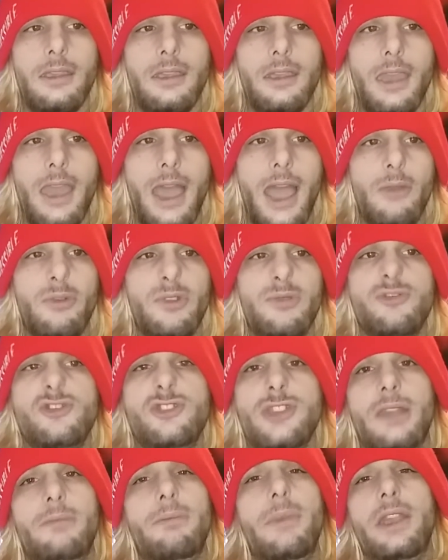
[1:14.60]
I would
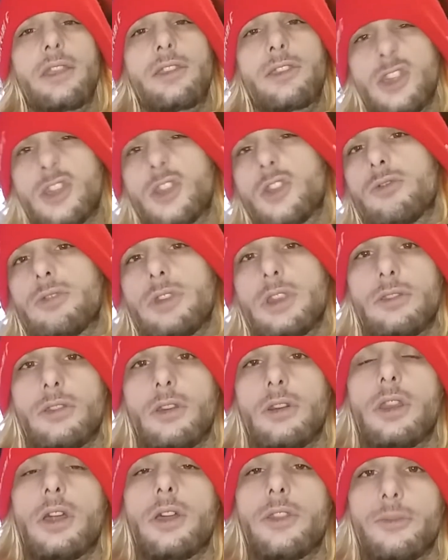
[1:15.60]
project my insecurities
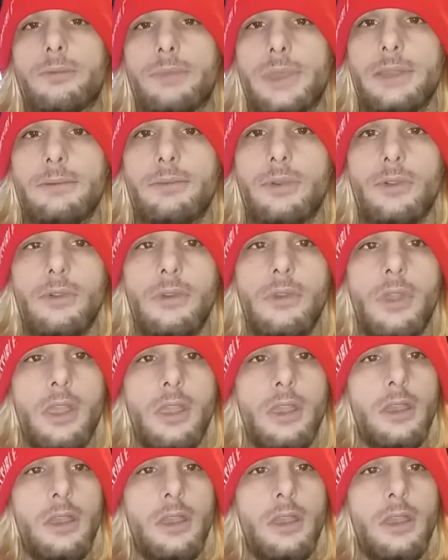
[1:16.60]
on other people.